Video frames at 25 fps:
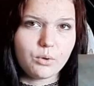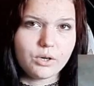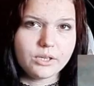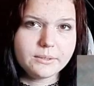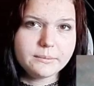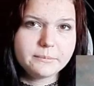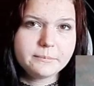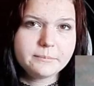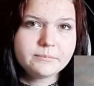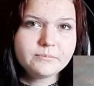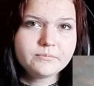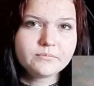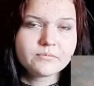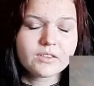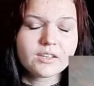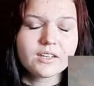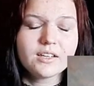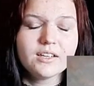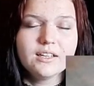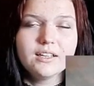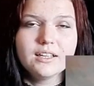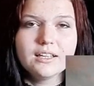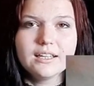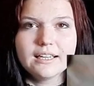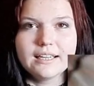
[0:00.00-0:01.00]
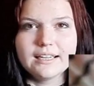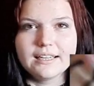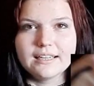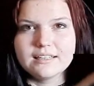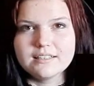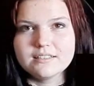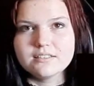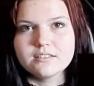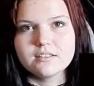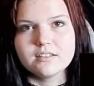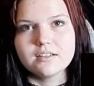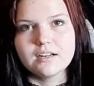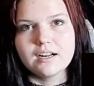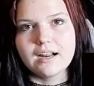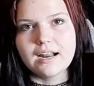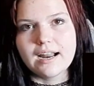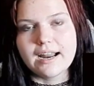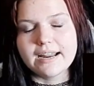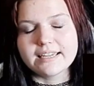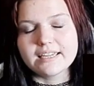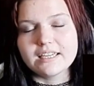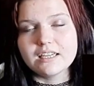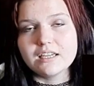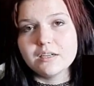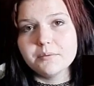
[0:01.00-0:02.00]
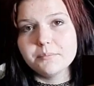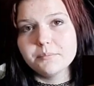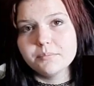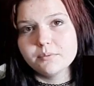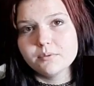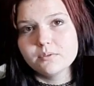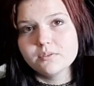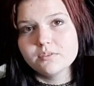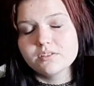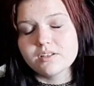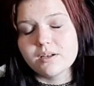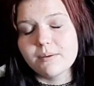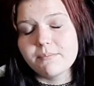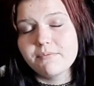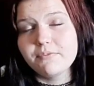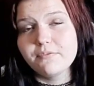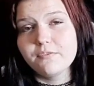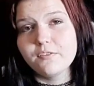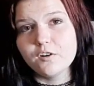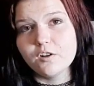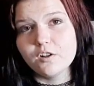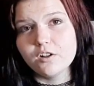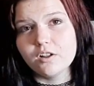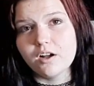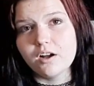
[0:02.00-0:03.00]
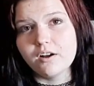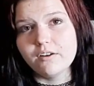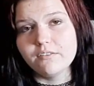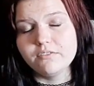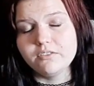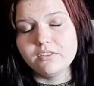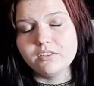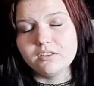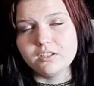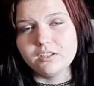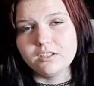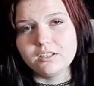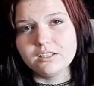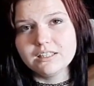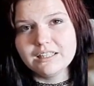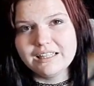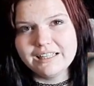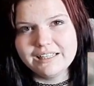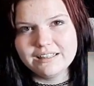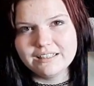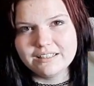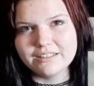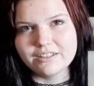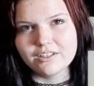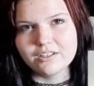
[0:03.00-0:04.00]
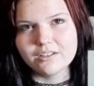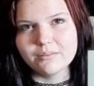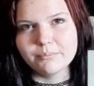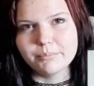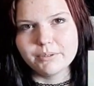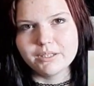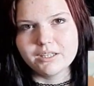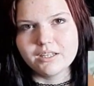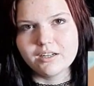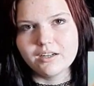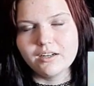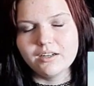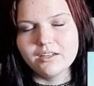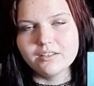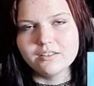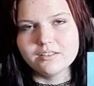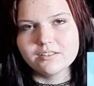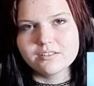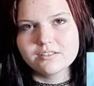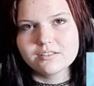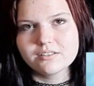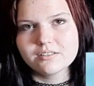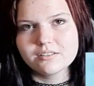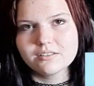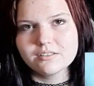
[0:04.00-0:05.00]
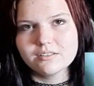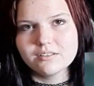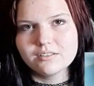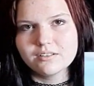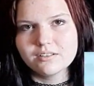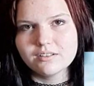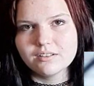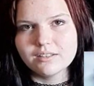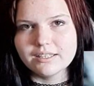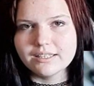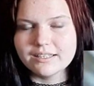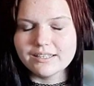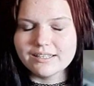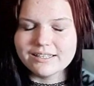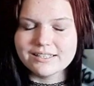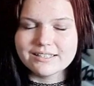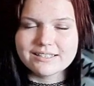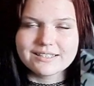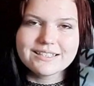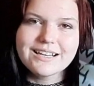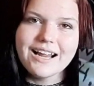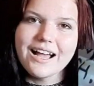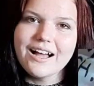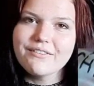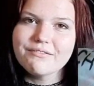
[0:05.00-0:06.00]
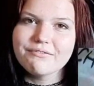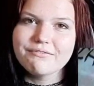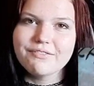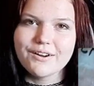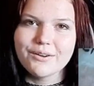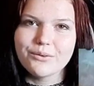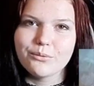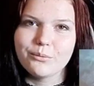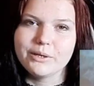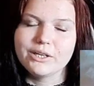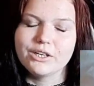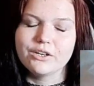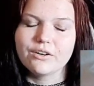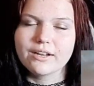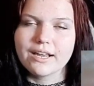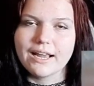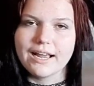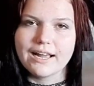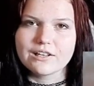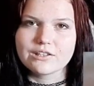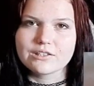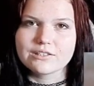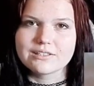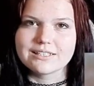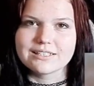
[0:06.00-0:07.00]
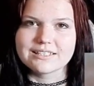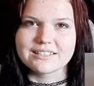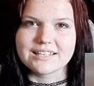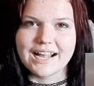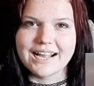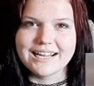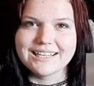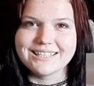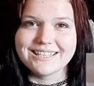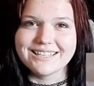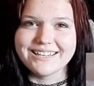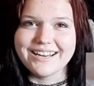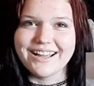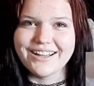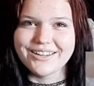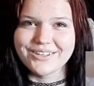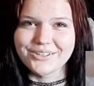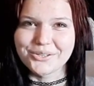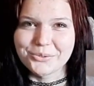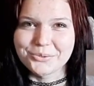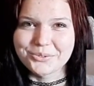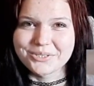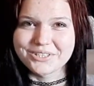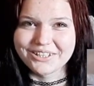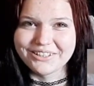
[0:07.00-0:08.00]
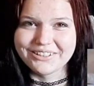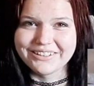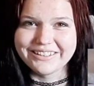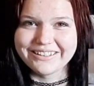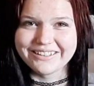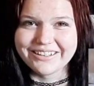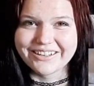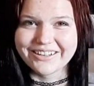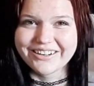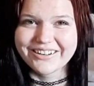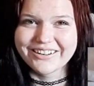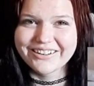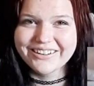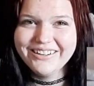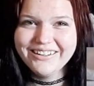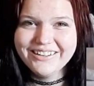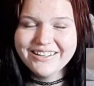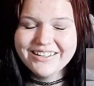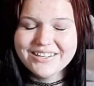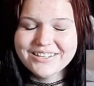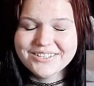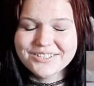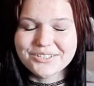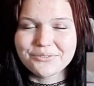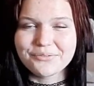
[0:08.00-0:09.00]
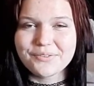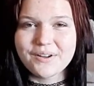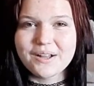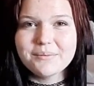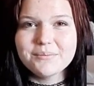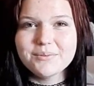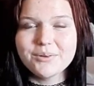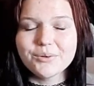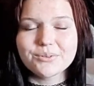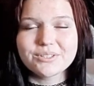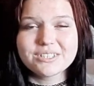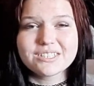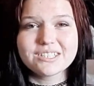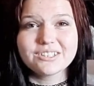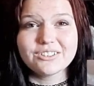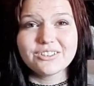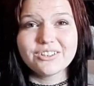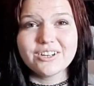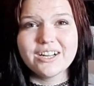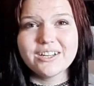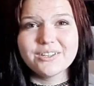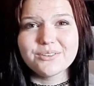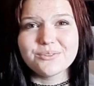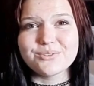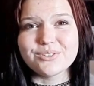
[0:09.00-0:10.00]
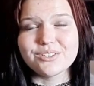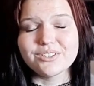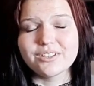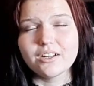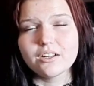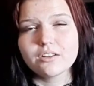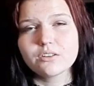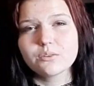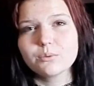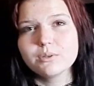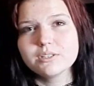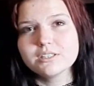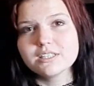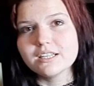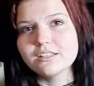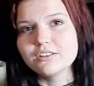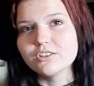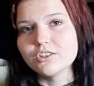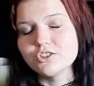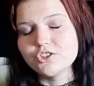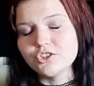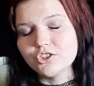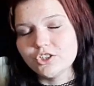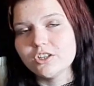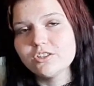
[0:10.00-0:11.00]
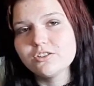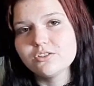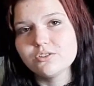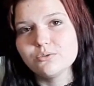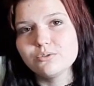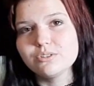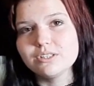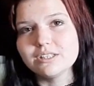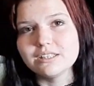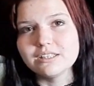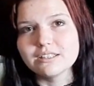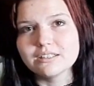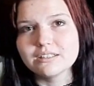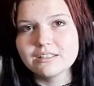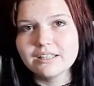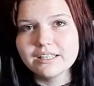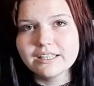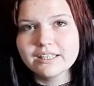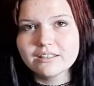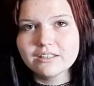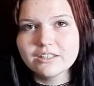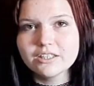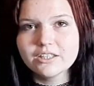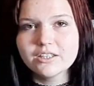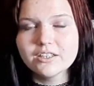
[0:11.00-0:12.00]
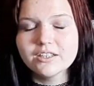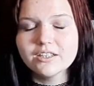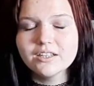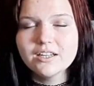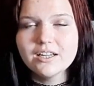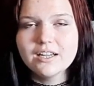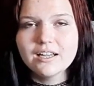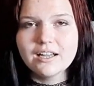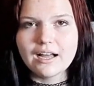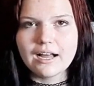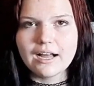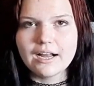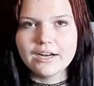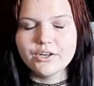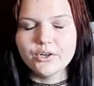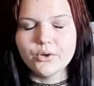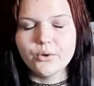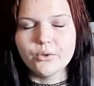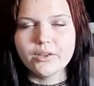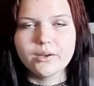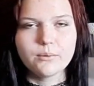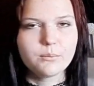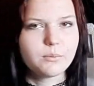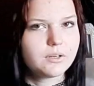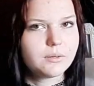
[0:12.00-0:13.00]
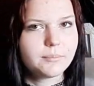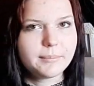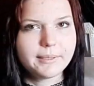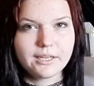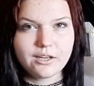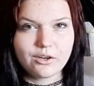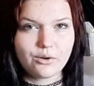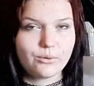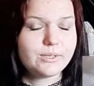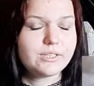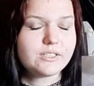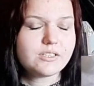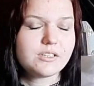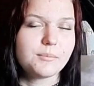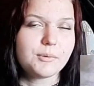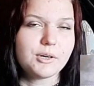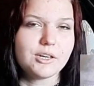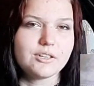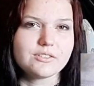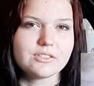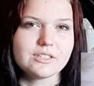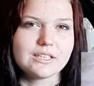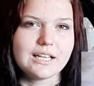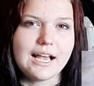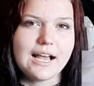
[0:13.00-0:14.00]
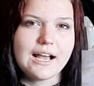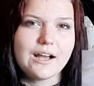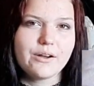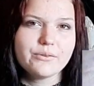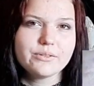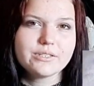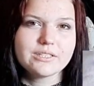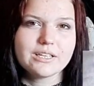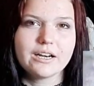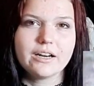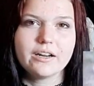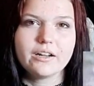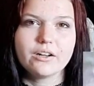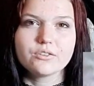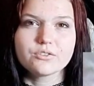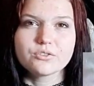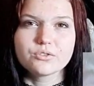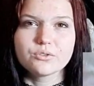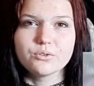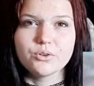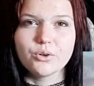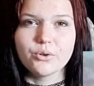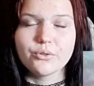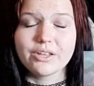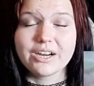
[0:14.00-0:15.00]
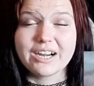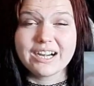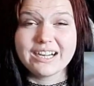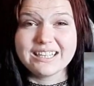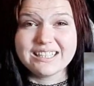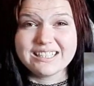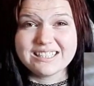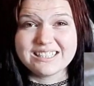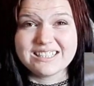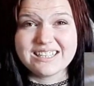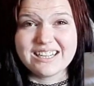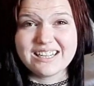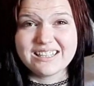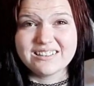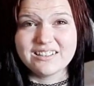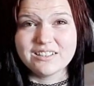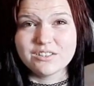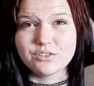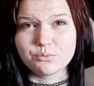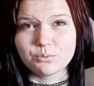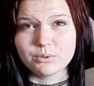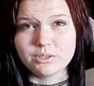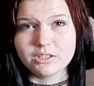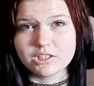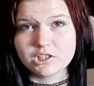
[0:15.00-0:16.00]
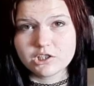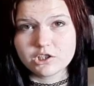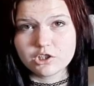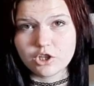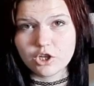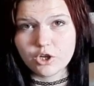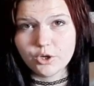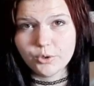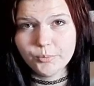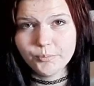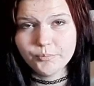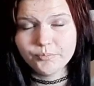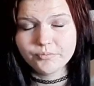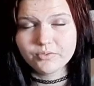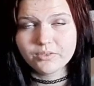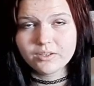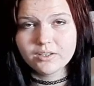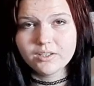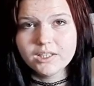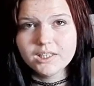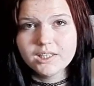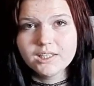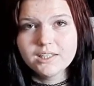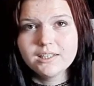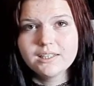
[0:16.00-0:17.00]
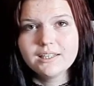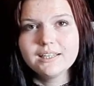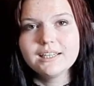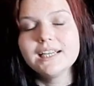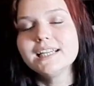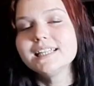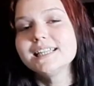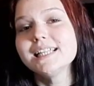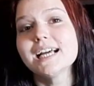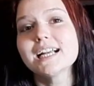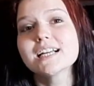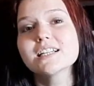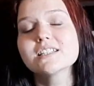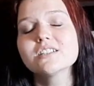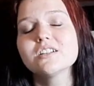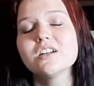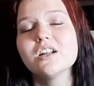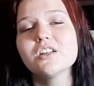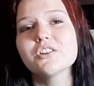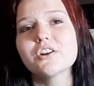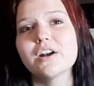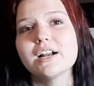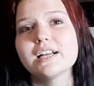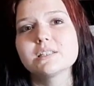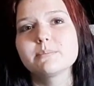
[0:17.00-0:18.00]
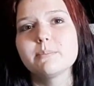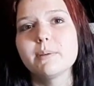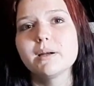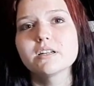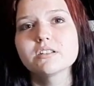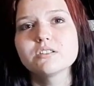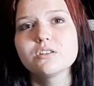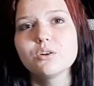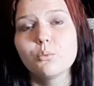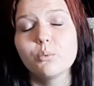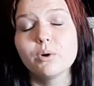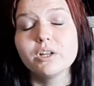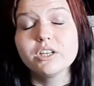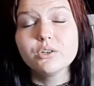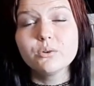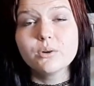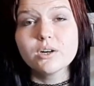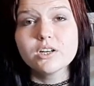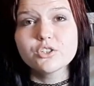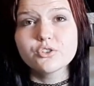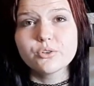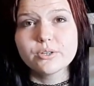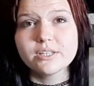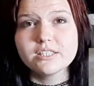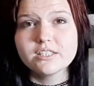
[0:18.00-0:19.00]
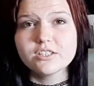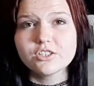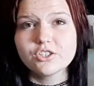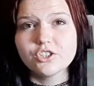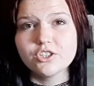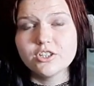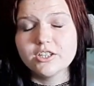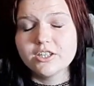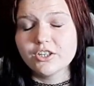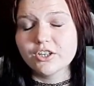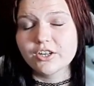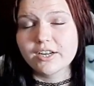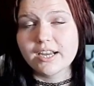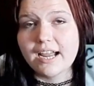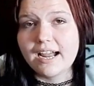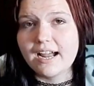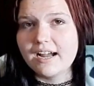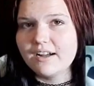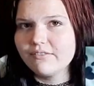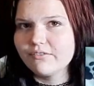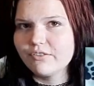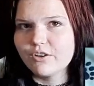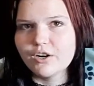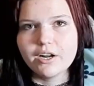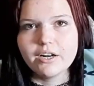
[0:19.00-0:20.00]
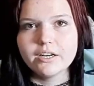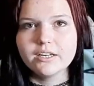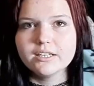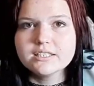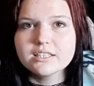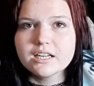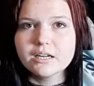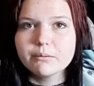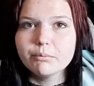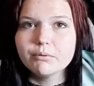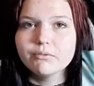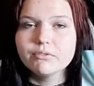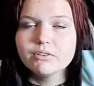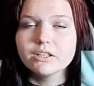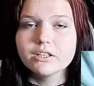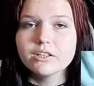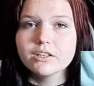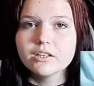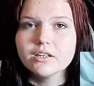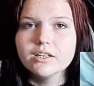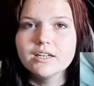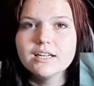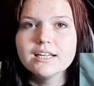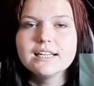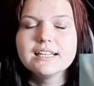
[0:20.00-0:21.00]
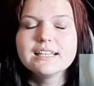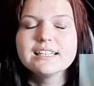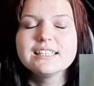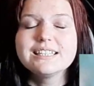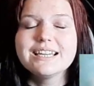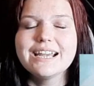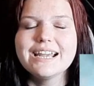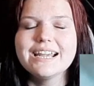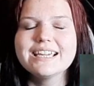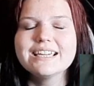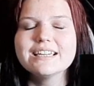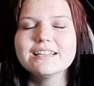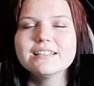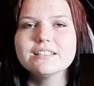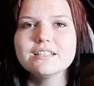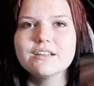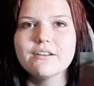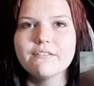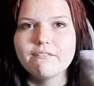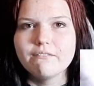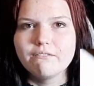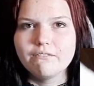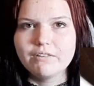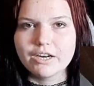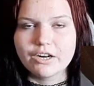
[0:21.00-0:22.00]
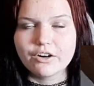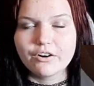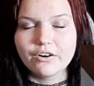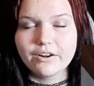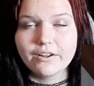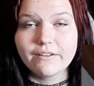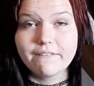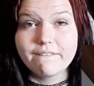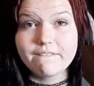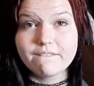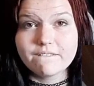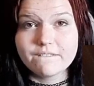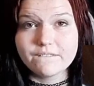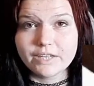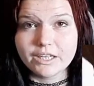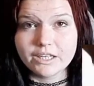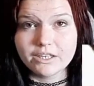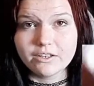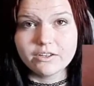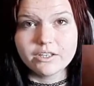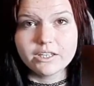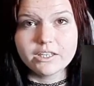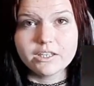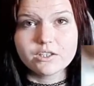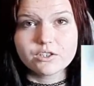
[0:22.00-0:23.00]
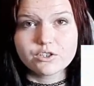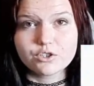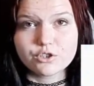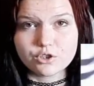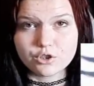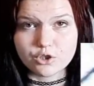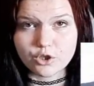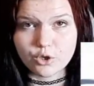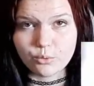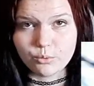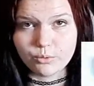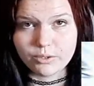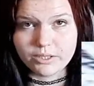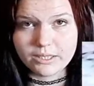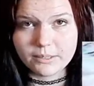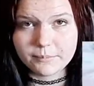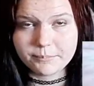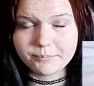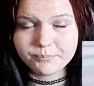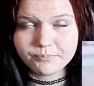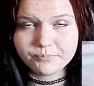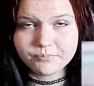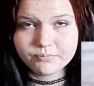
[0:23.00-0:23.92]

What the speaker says: one. And I keep some full of the clay litter because it's not fun when your cats decide to not use the litter. So if I'm noticing they're not using the other ones and they're just using the clay litter, I know they would have been going somewhere else in the house, and I also know that I need to take things really slow. And that is another aspect. When you are transitioning your cat for any type of litter, take it very, very slowly.